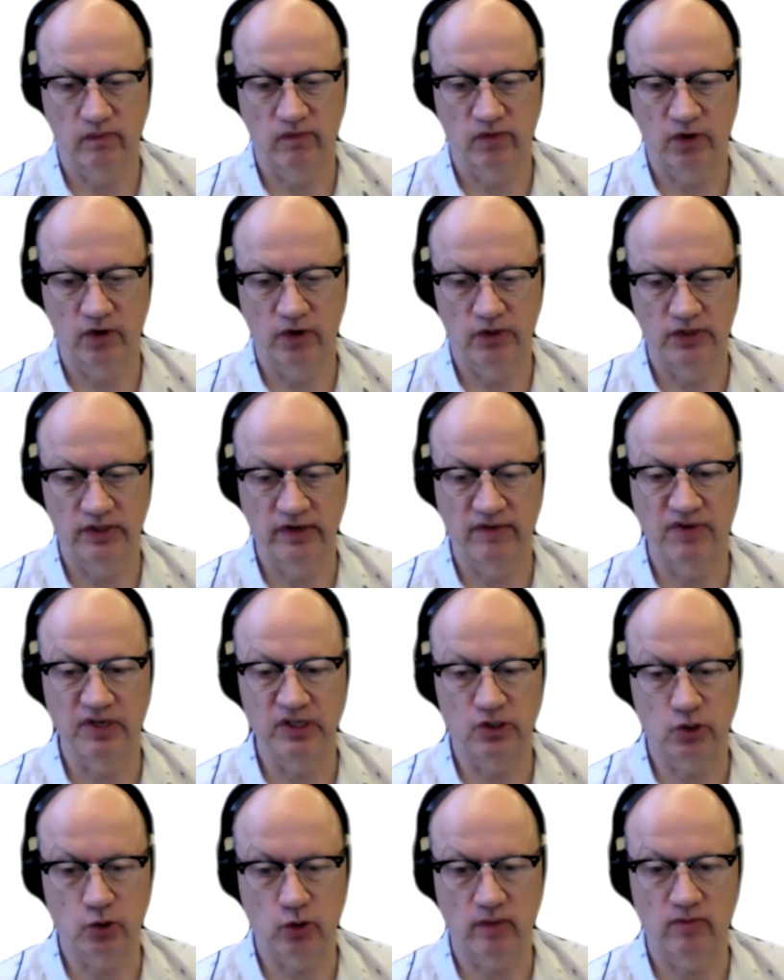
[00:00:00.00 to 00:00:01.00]
for different
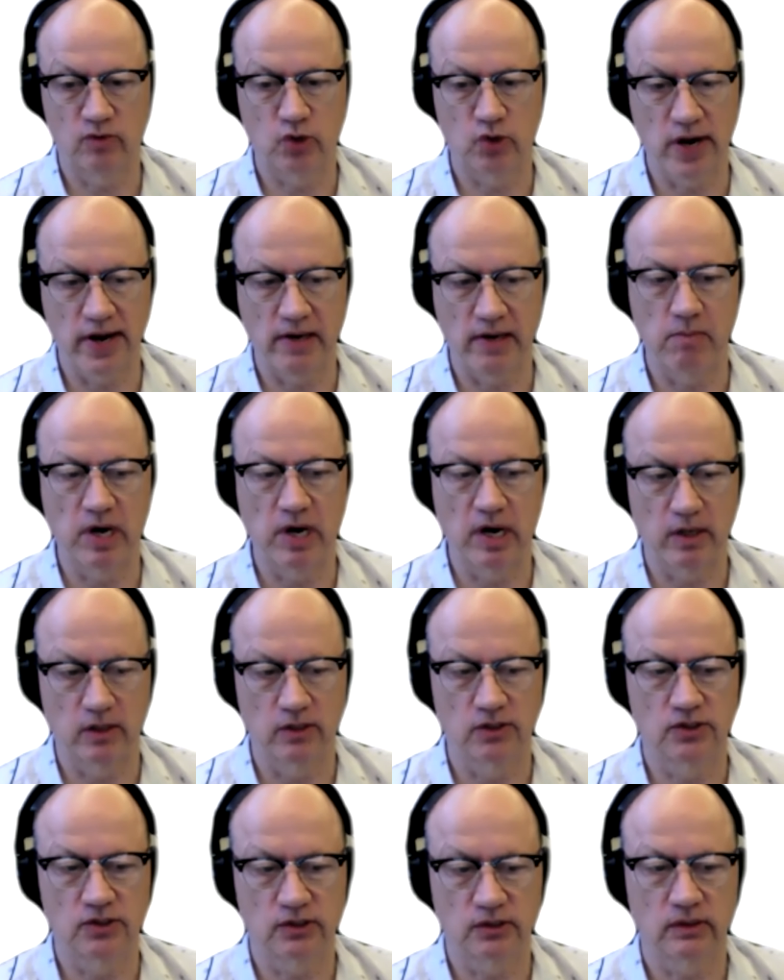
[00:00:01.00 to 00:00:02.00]
sort of training
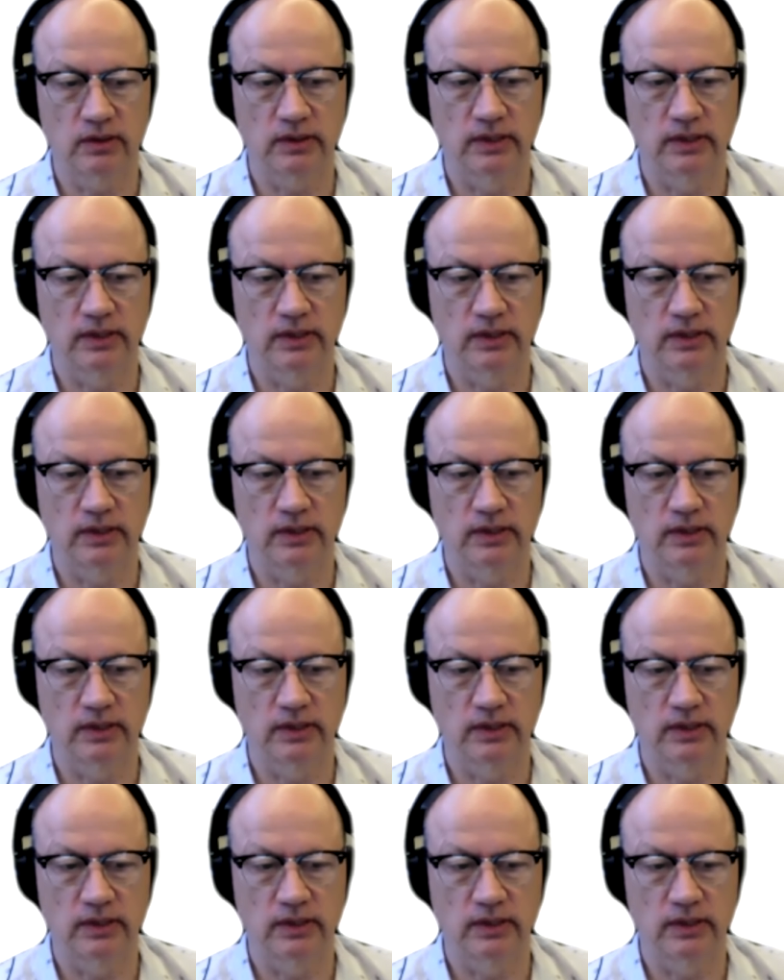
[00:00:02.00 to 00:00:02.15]
models